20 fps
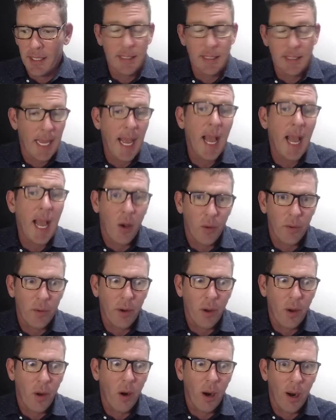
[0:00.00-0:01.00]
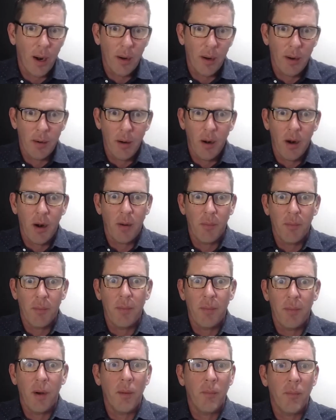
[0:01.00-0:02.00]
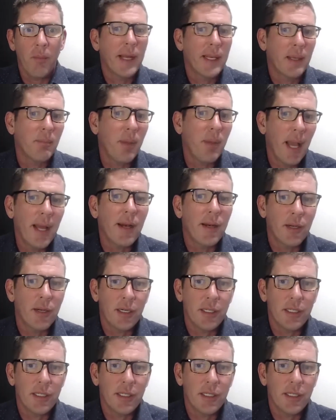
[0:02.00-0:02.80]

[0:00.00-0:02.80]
town are my competitors.